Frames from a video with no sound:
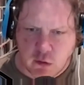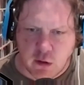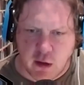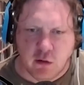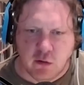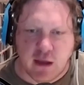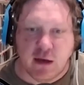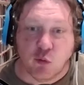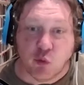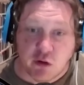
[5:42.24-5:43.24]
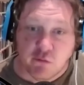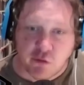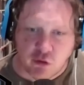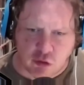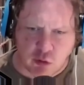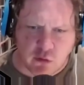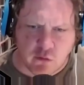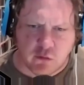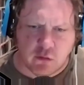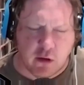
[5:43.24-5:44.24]
and getting rid of the
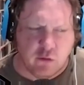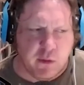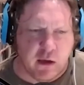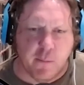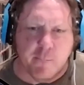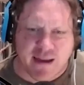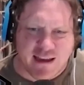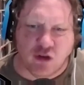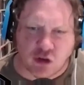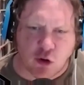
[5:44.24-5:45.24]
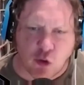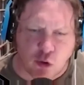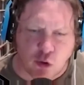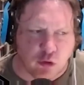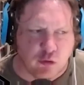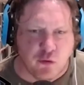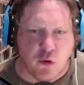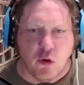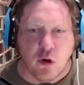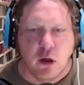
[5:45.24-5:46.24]
Druids as being a major cause
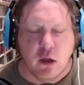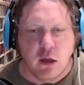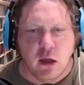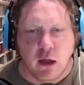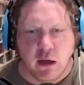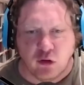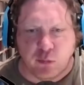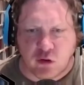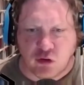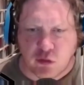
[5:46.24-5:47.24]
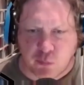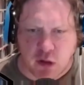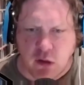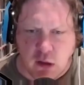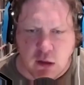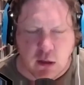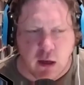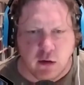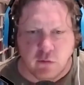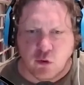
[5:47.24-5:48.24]
for an expedition to Britain,
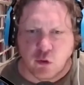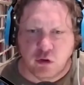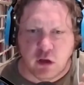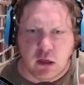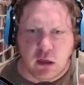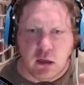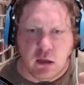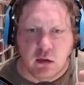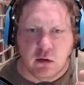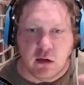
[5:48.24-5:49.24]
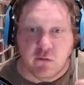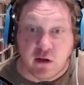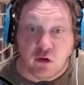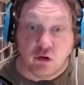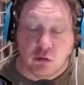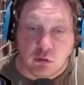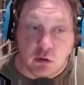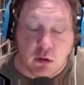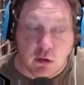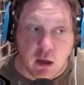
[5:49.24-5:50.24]
and of course the the eventual
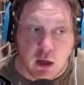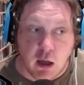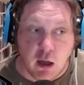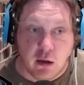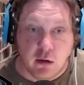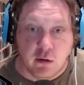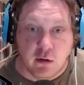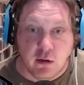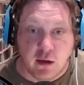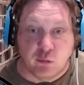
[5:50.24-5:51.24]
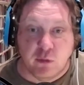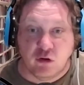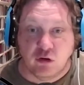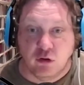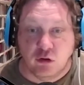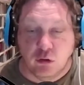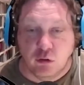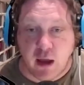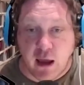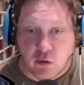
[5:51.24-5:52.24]
uh, expedition
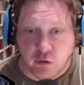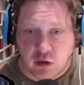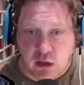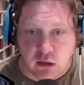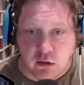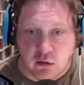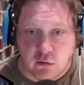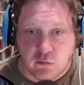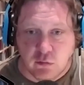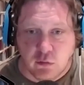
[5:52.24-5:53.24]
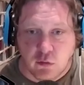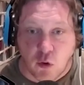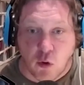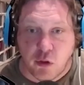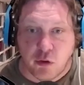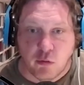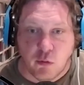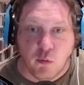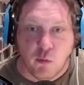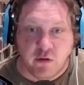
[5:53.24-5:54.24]
to Anglesey in
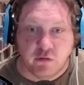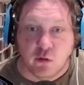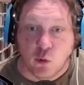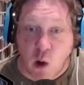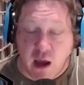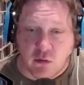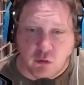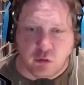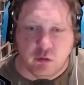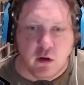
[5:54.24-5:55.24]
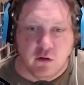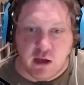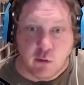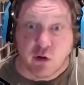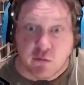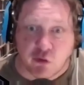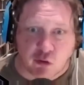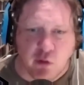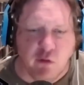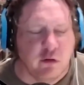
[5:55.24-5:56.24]
northwestern Wales to get rid of the
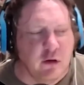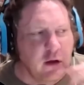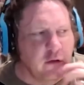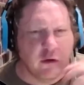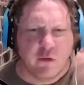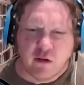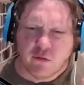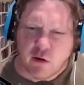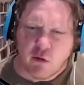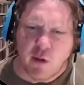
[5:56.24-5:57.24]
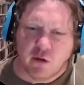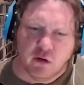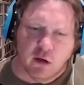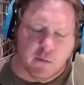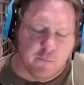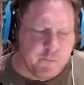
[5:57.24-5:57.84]
Druids. So that's very much a